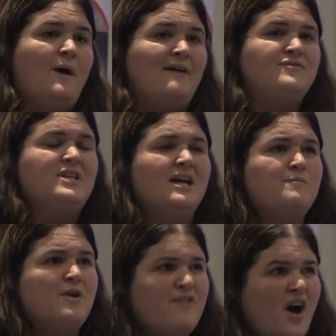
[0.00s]
You have to
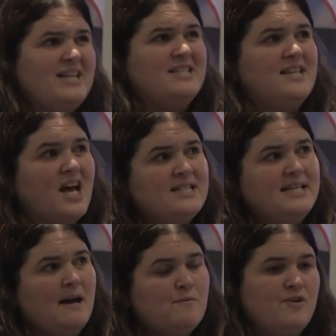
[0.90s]
provide a
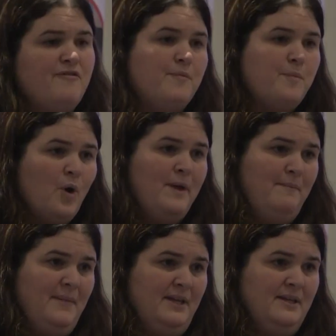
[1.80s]
certain number of
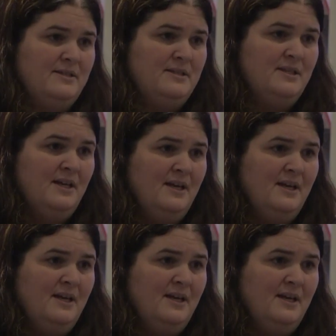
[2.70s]
appointments.